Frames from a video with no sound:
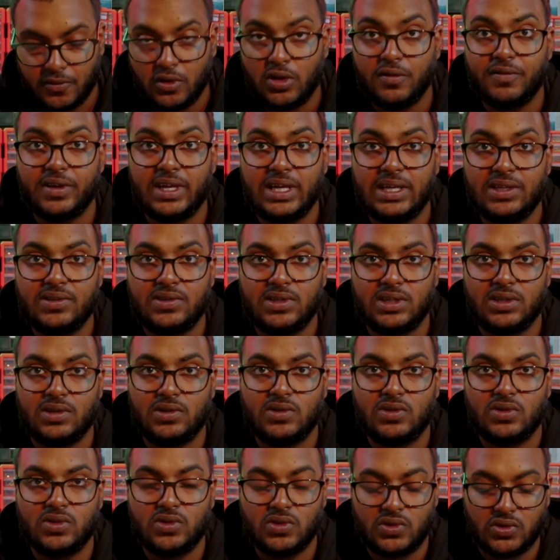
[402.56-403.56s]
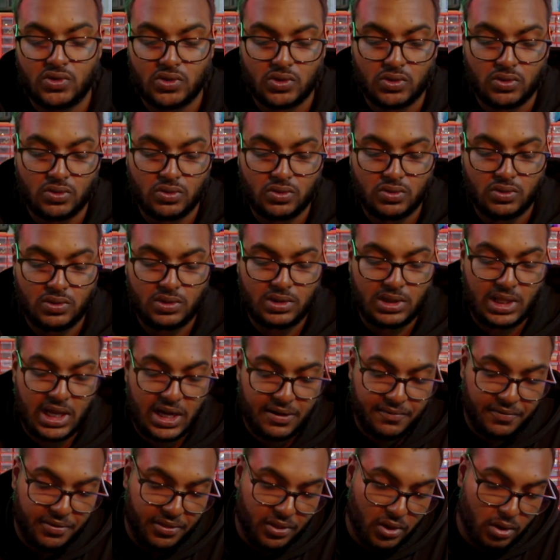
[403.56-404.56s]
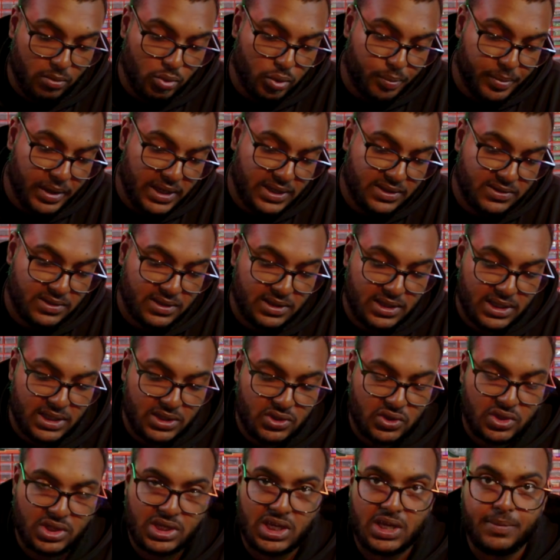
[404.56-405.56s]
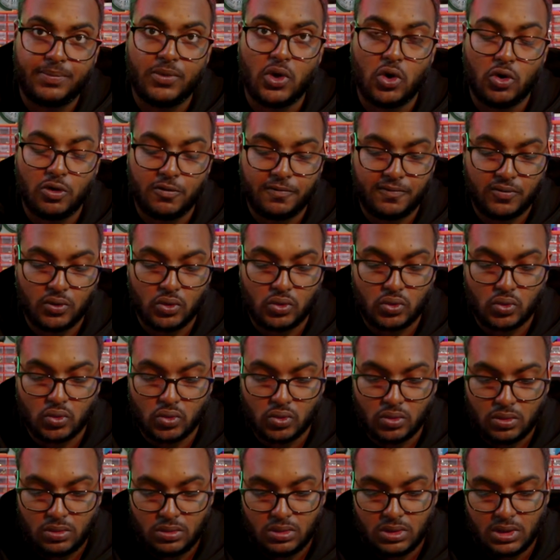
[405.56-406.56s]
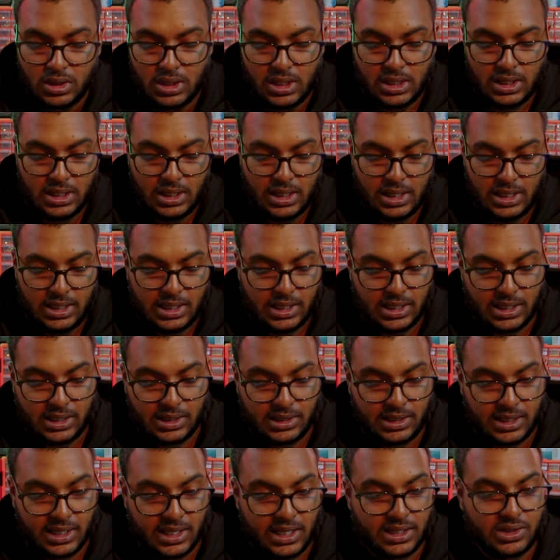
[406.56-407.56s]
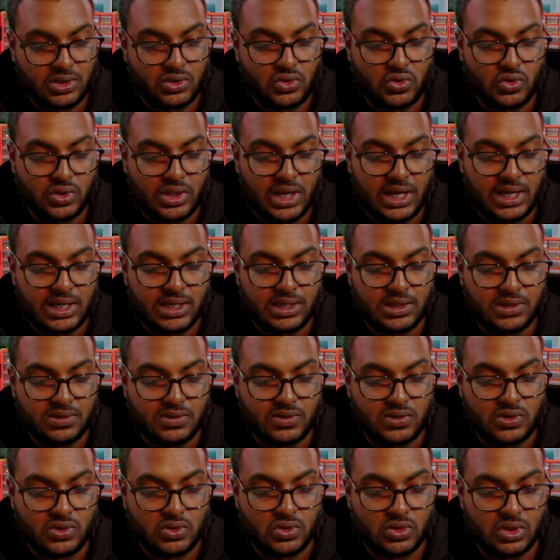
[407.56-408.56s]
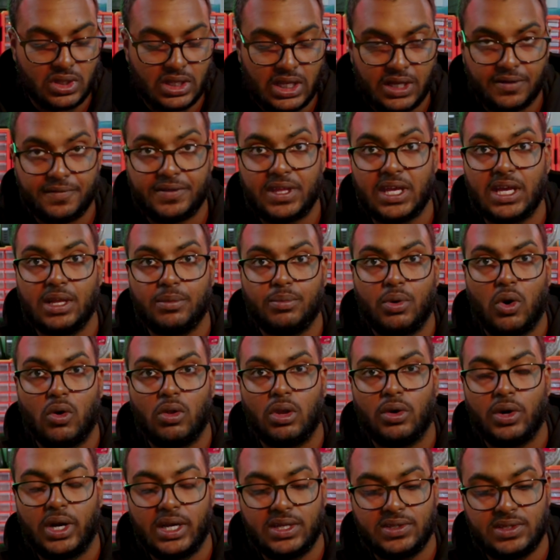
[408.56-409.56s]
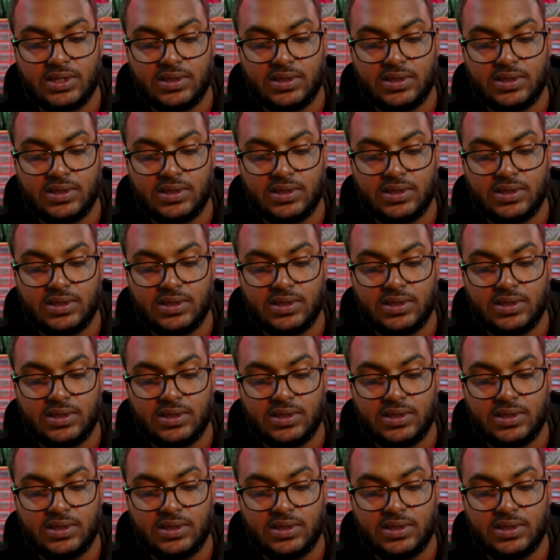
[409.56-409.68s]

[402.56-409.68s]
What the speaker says: of heat sinks. So they have thermal paste in there to keep the O4 cool, and connected to that is your left-hand polarized